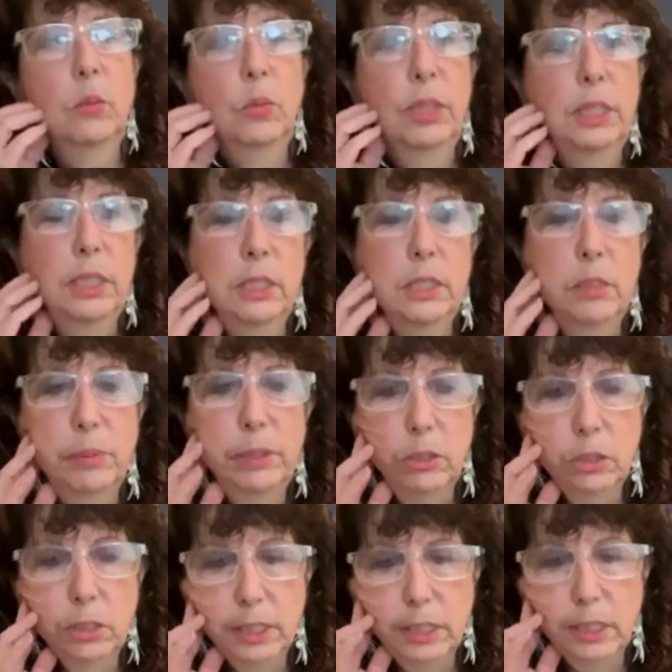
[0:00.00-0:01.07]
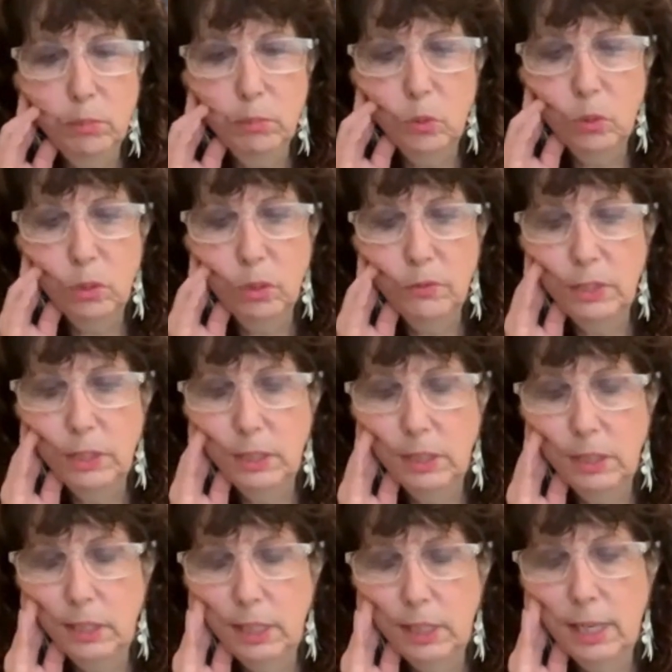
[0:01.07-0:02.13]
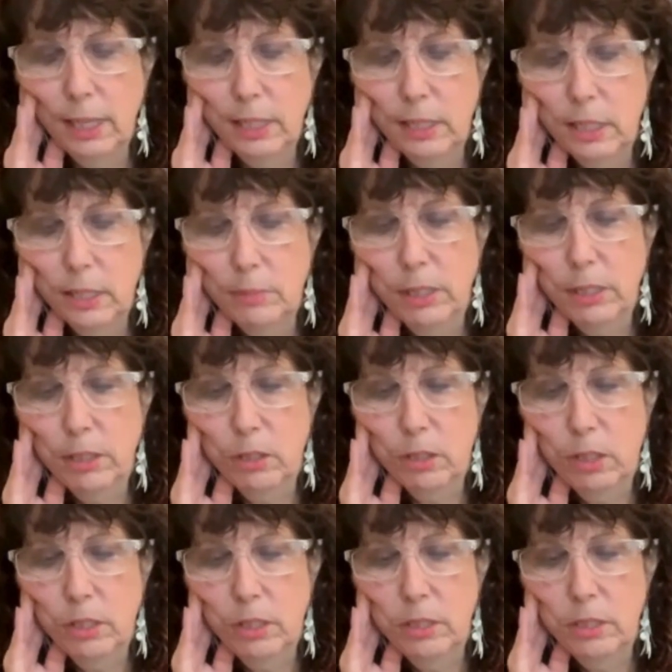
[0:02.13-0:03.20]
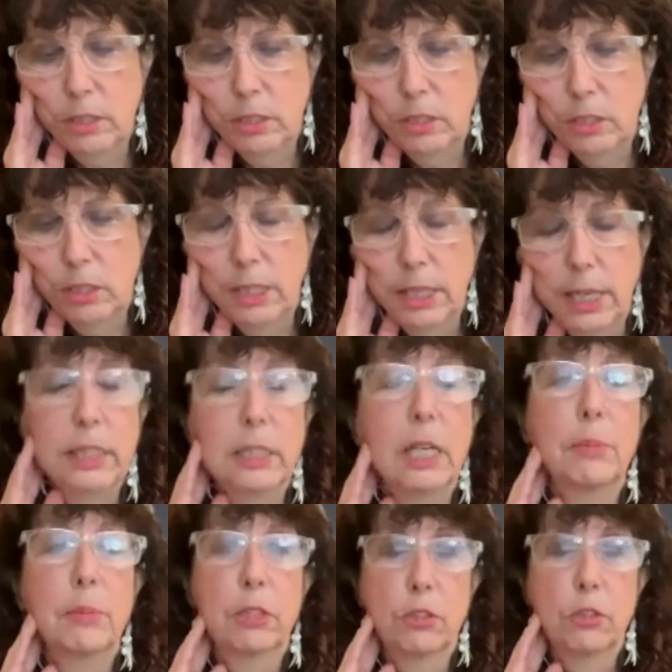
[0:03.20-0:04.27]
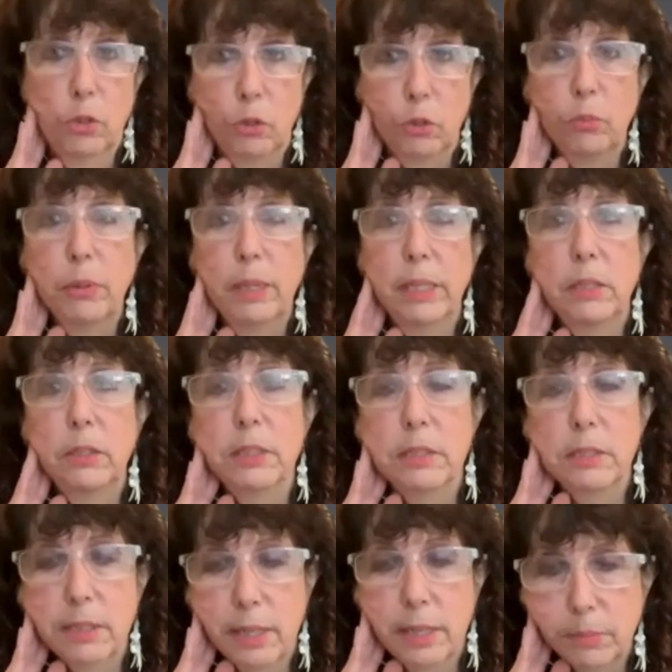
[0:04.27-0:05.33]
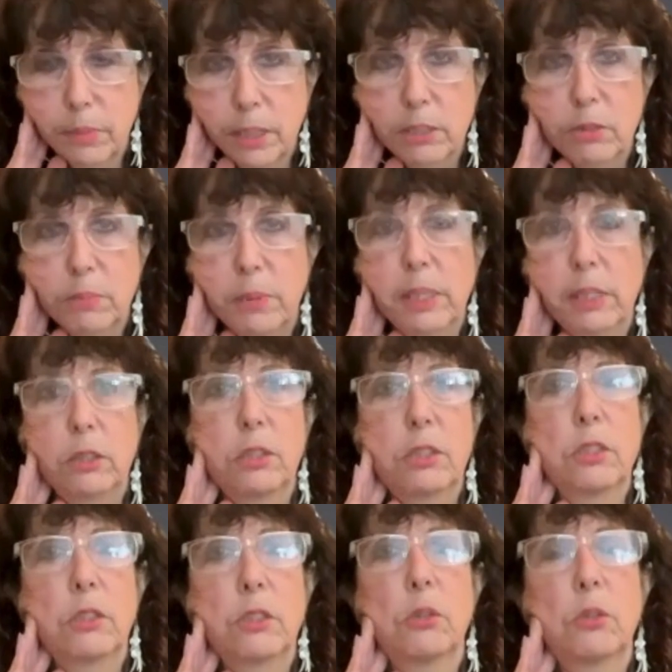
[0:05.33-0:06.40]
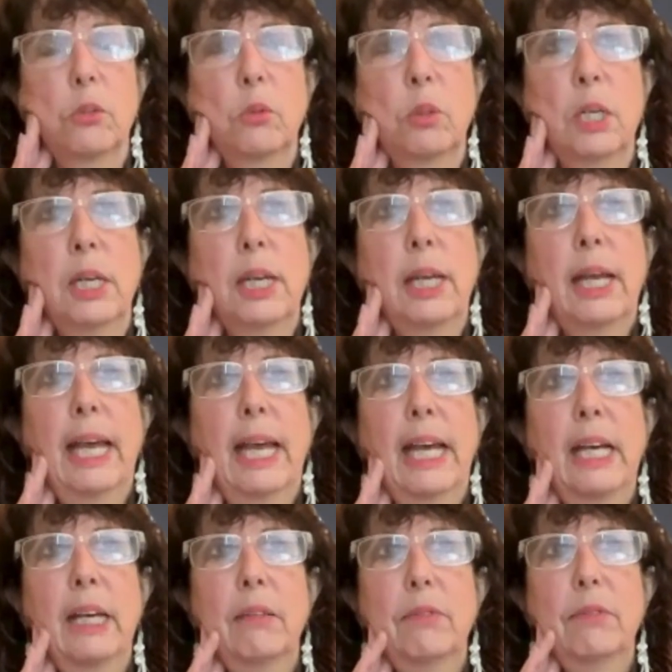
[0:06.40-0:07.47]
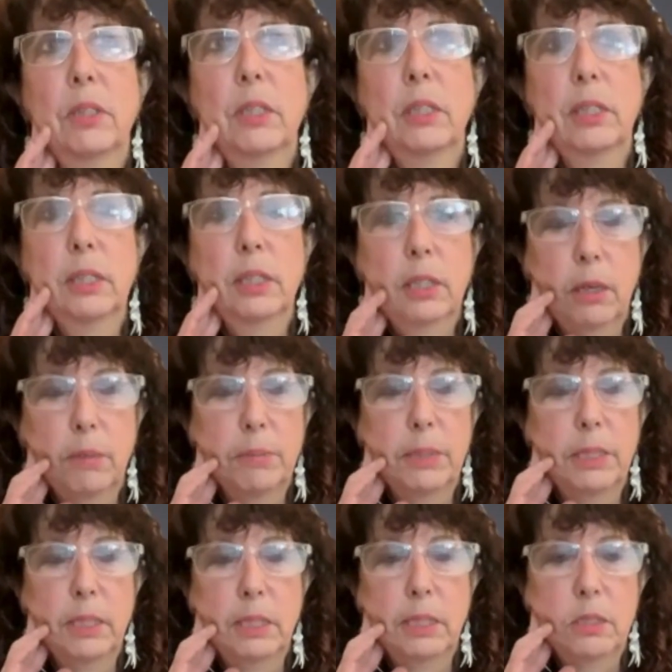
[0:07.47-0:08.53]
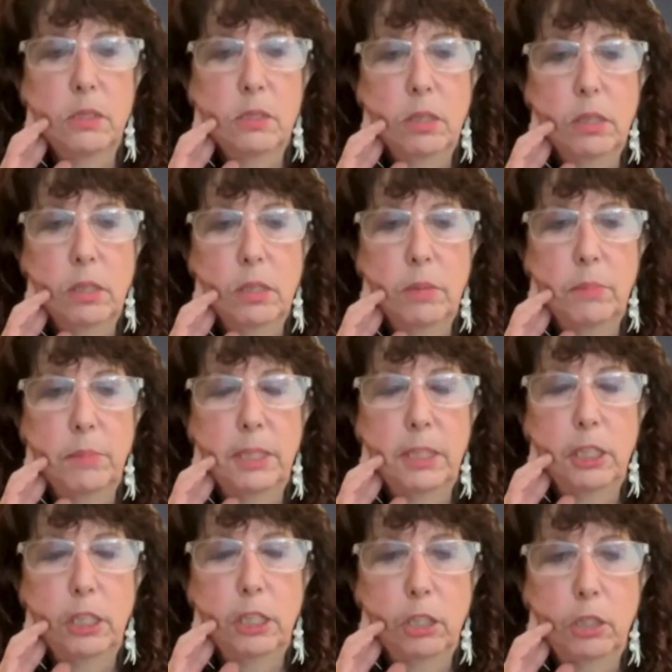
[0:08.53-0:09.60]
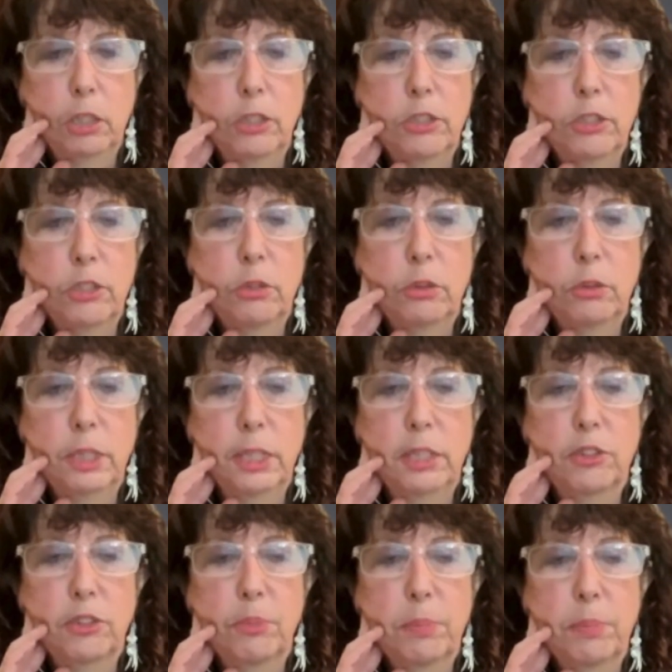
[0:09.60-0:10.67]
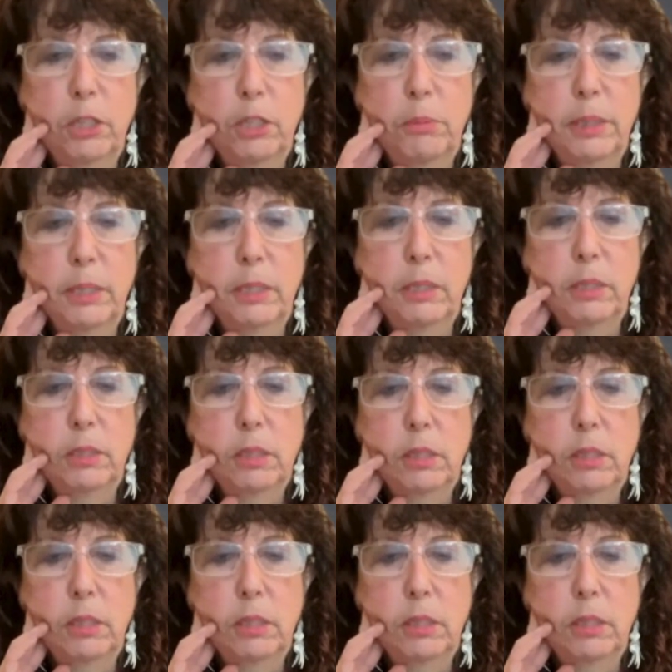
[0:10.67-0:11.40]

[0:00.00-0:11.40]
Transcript: we need to be looking at more of the economic zone model, the sandbox model, to have companies be encouraged to experiment